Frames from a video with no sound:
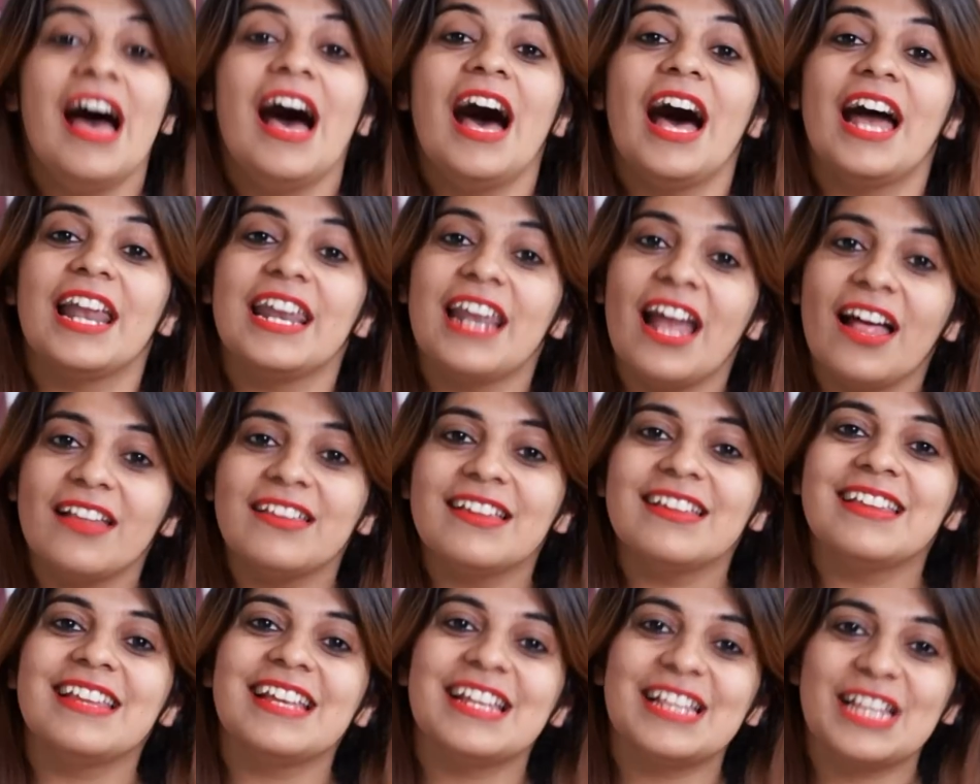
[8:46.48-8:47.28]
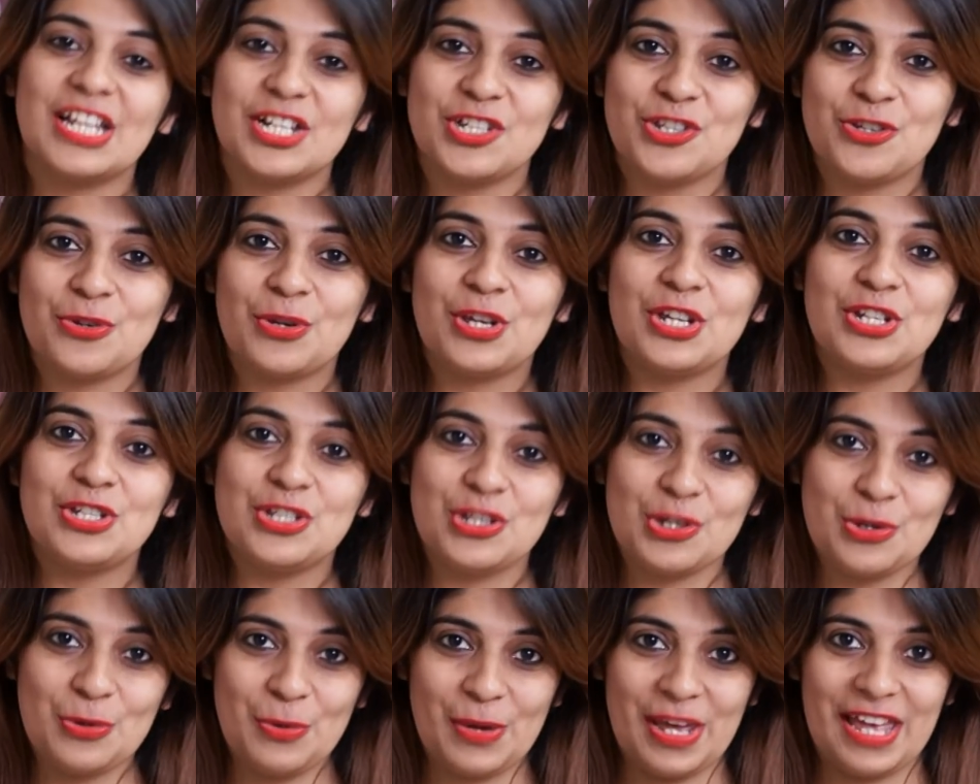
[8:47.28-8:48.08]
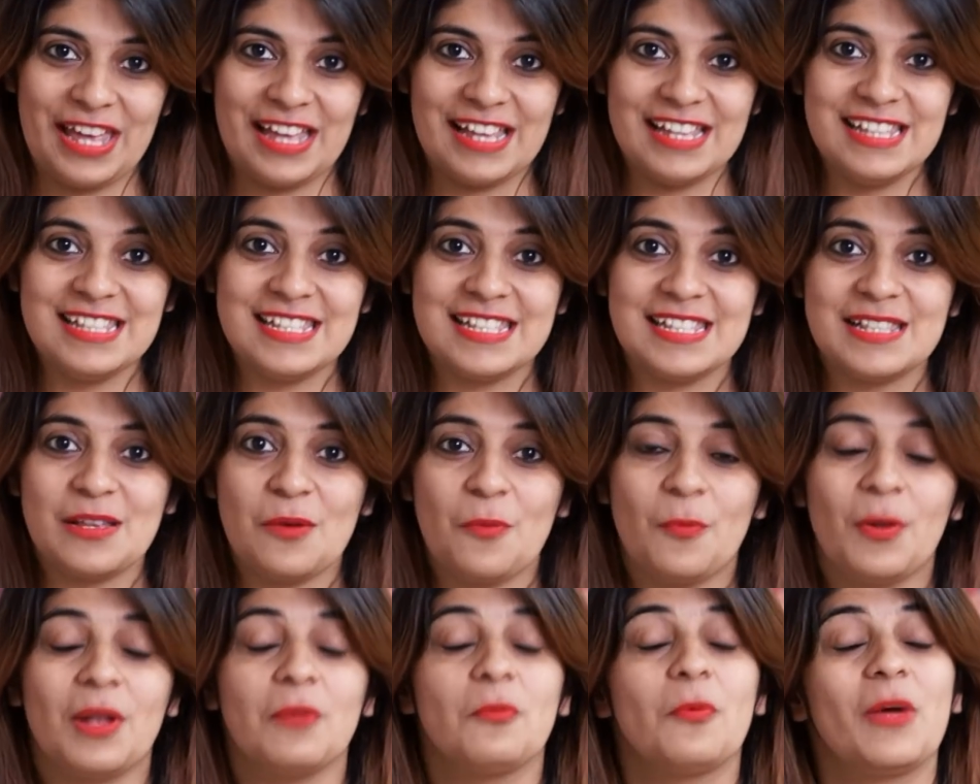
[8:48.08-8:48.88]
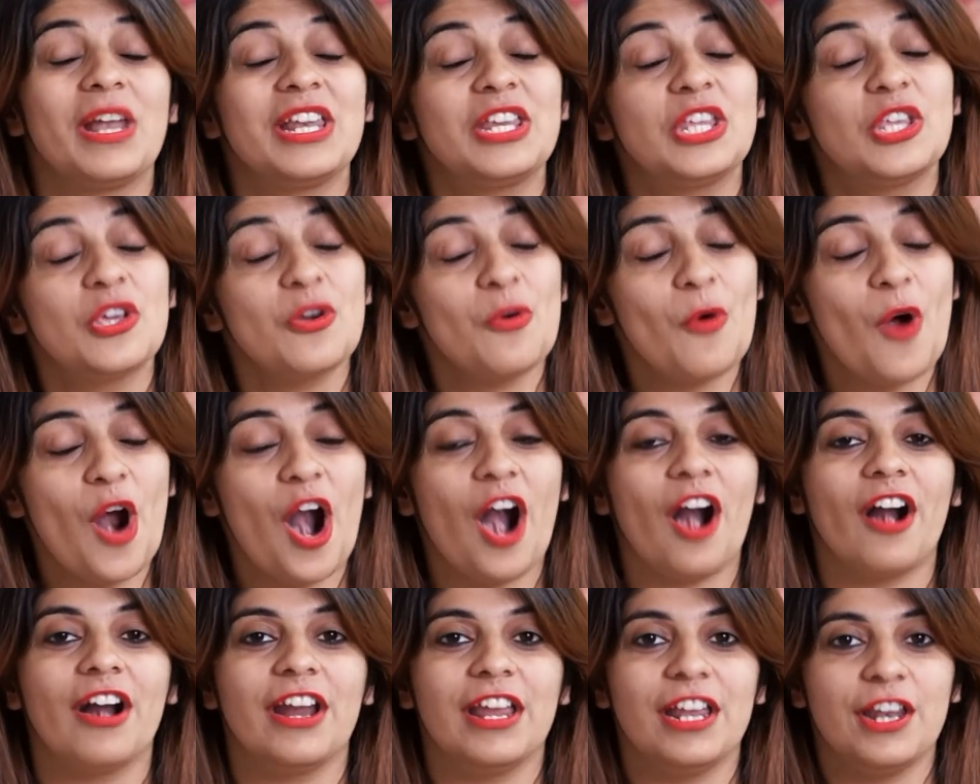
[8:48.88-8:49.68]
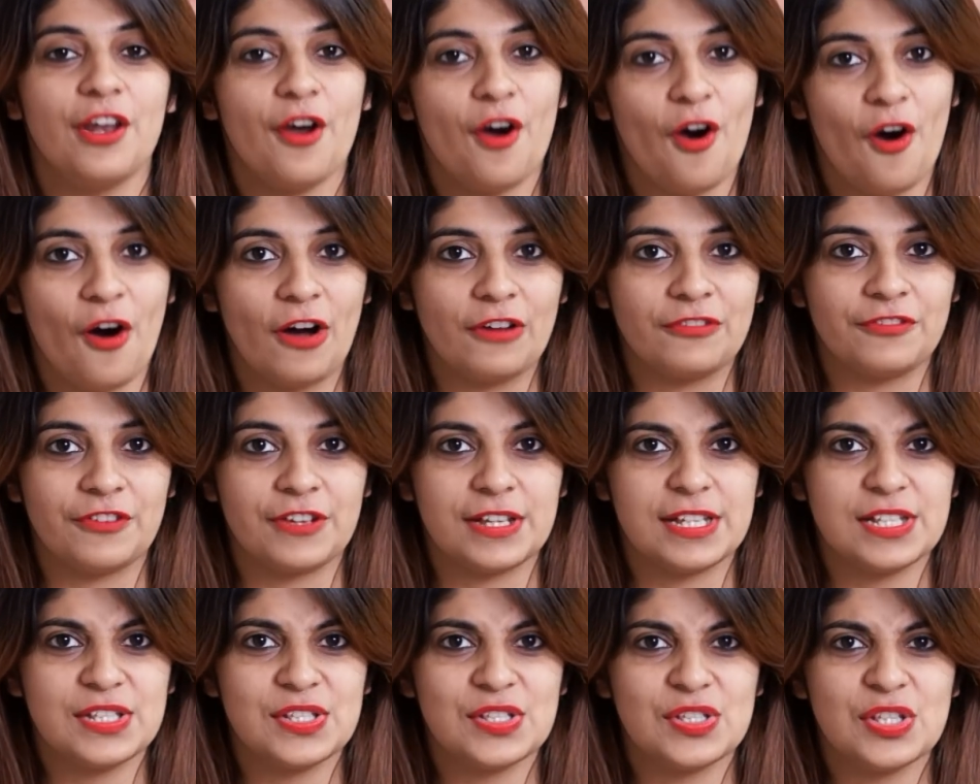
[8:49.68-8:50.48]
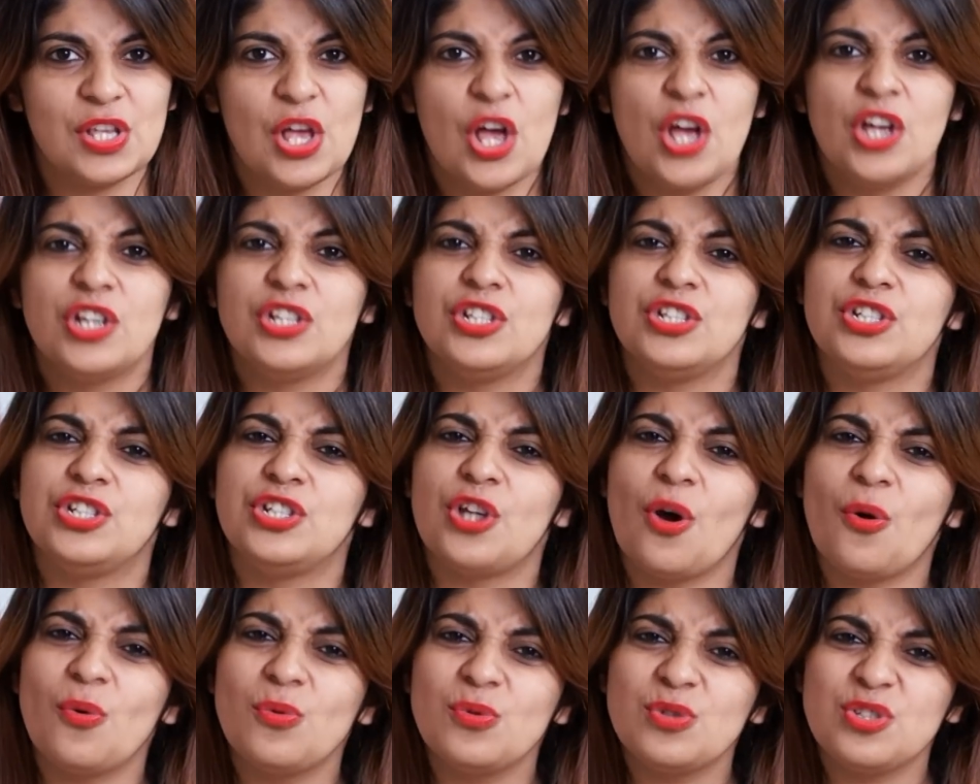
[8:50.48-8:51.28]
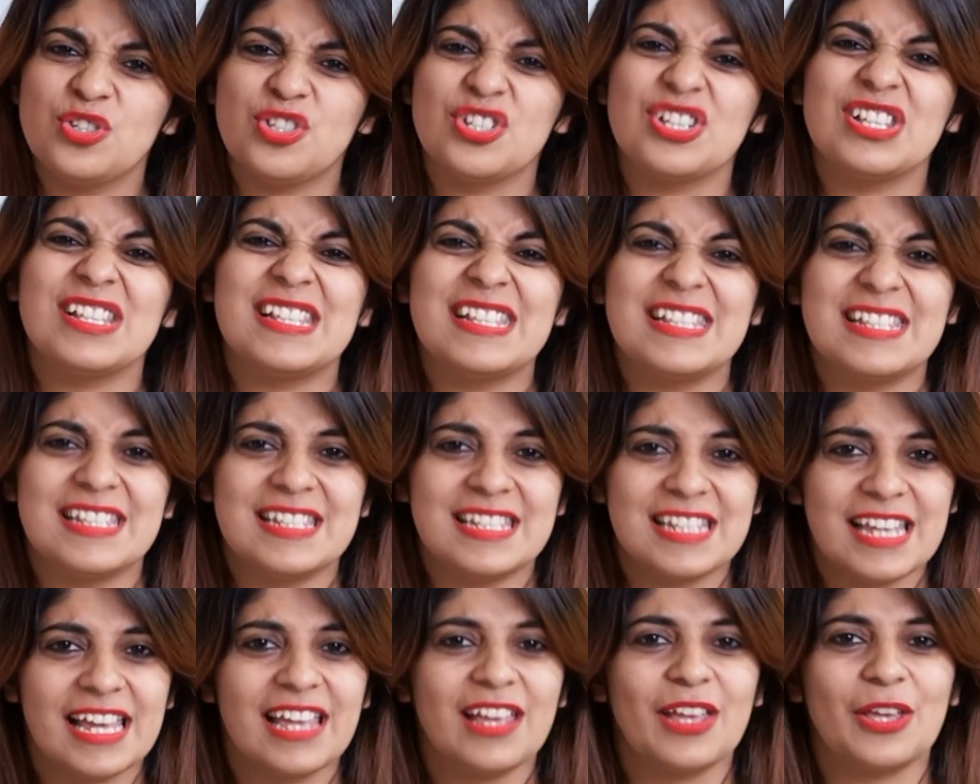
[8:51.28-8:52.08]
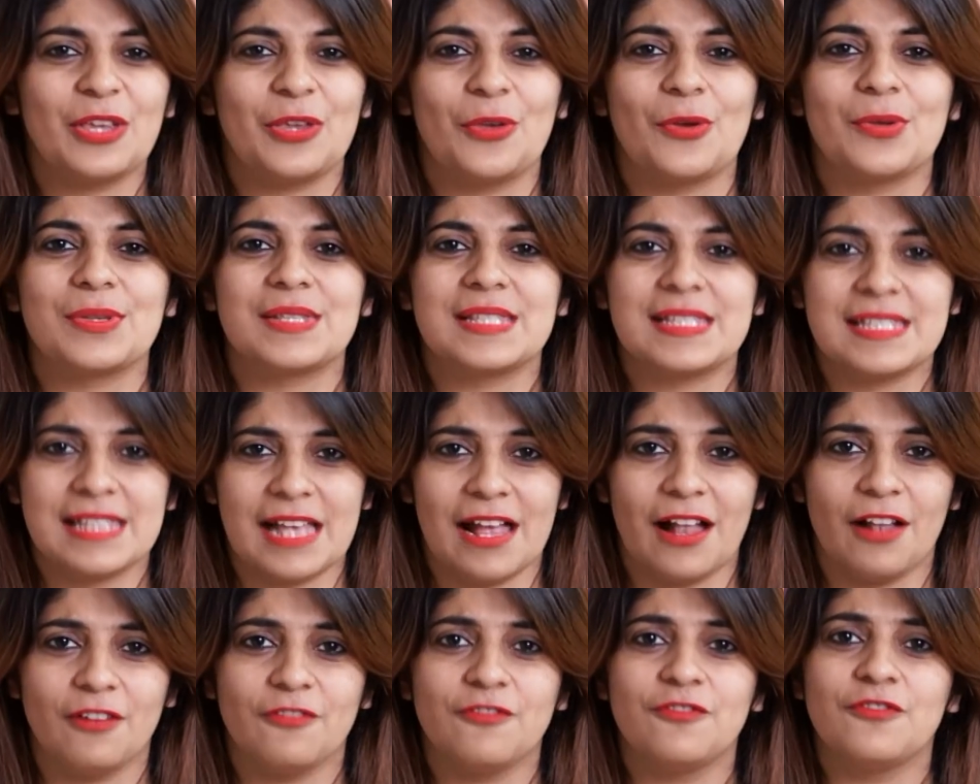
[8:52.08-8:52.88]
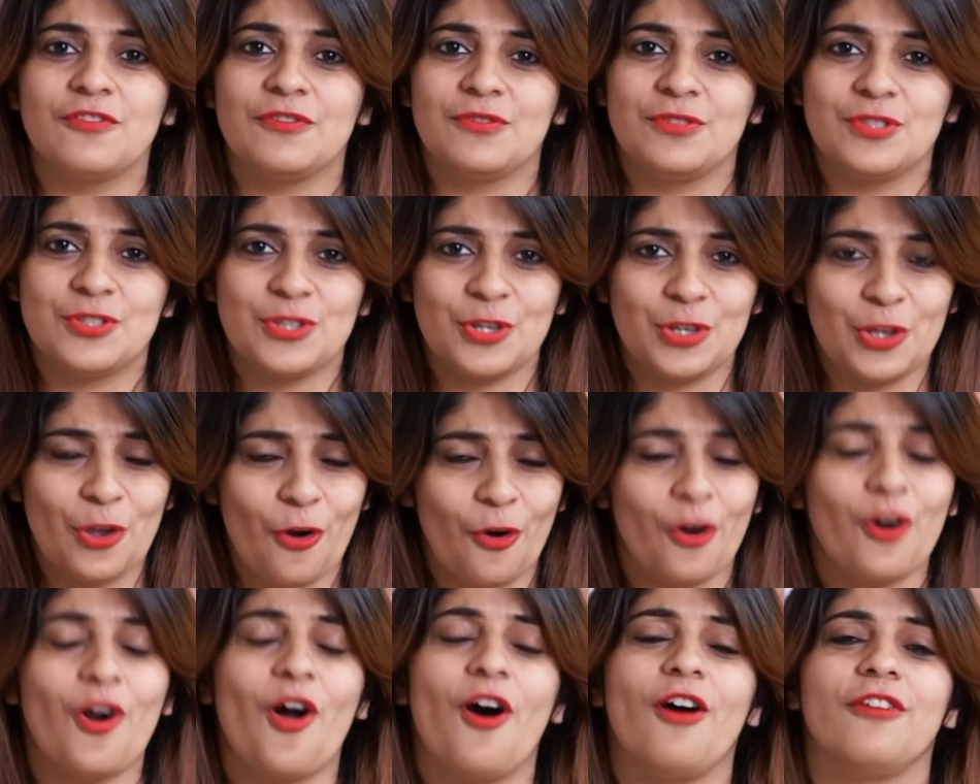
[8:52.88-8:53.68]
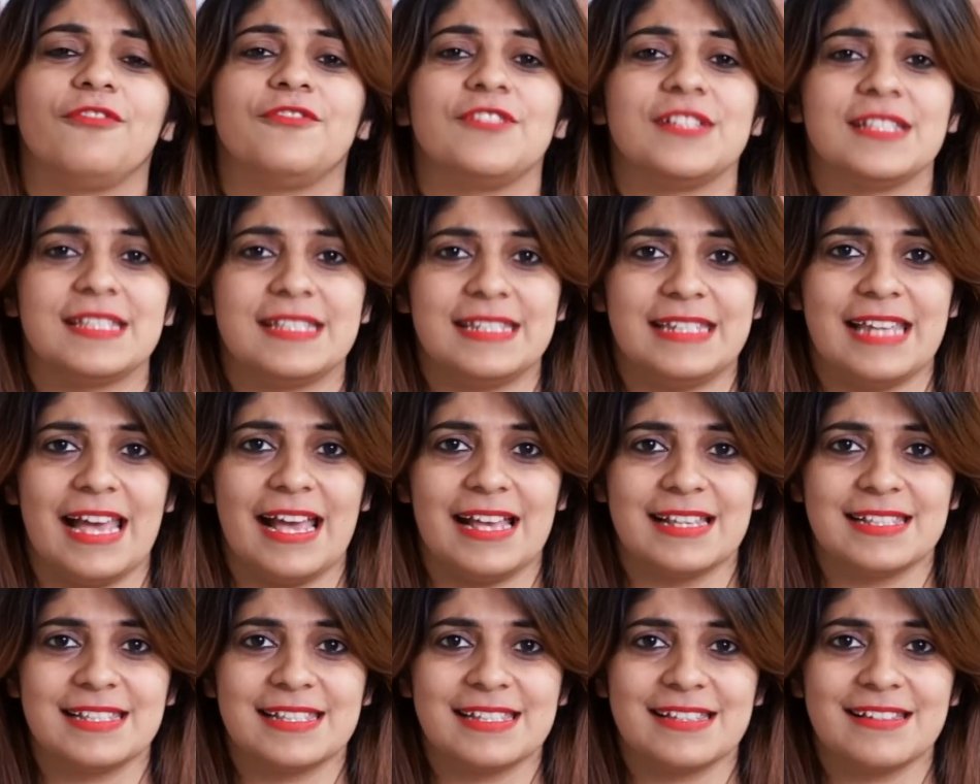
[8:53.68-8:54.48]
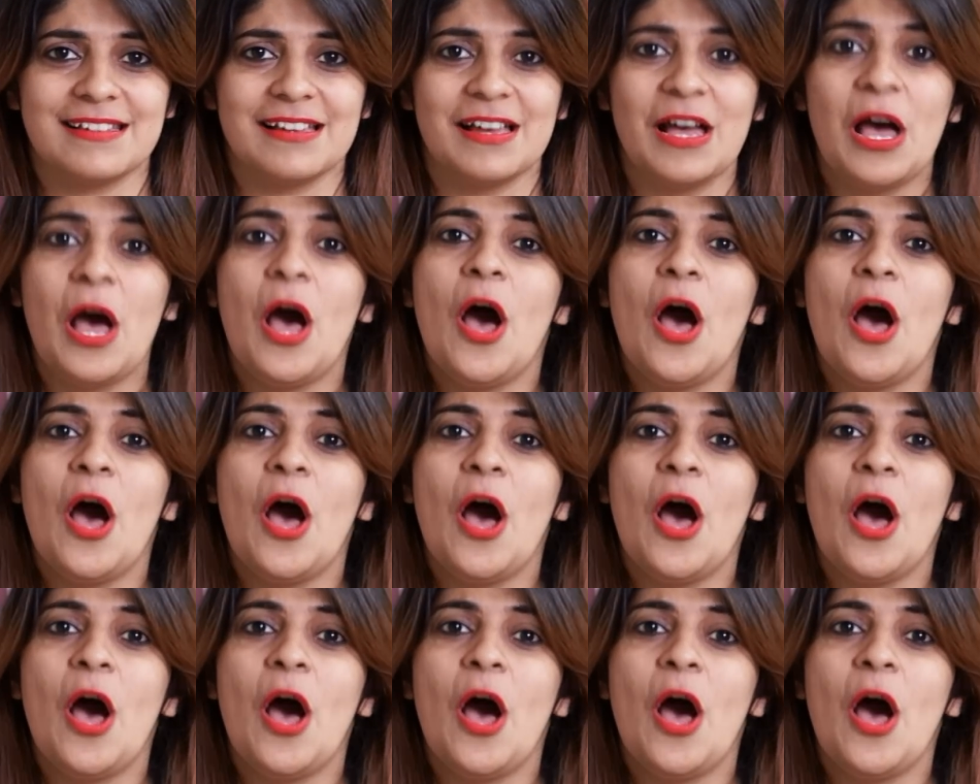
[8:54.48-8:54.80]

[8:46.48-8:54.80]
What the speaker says: Another thing that you can do is, well, when you are in an office, don't just stick yourself to your office desk.